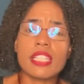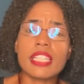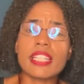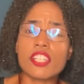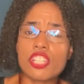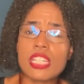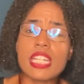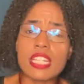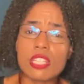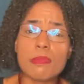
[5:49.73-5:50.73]
the election
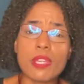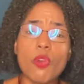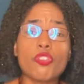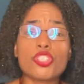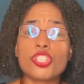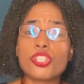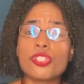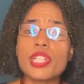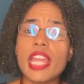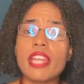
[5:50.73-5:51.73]
needed to be
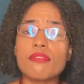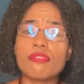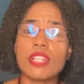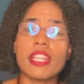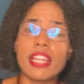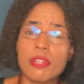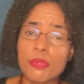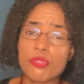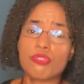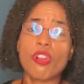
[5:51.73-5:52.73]
overturned and, and, and it
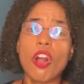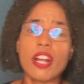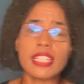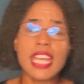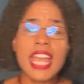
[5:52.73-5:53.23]
was fraud,